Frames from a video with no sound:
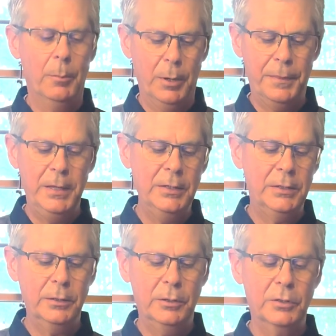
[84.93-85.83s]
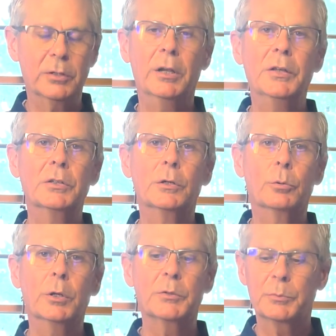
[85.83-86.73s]
But these are nice and
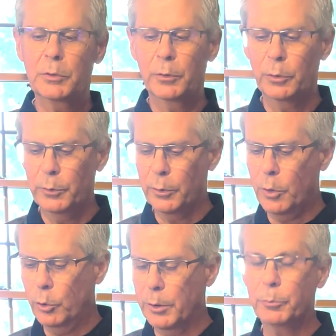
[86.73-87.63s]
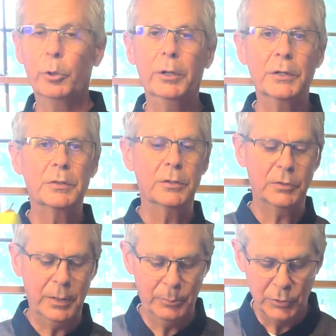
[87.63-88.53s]
crisp, so they'll hold up real nice in the
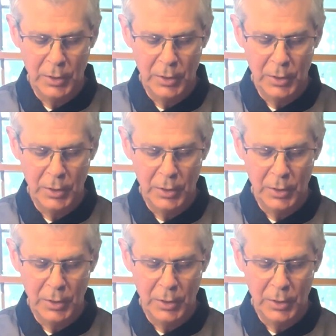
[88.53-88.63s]
sandwich.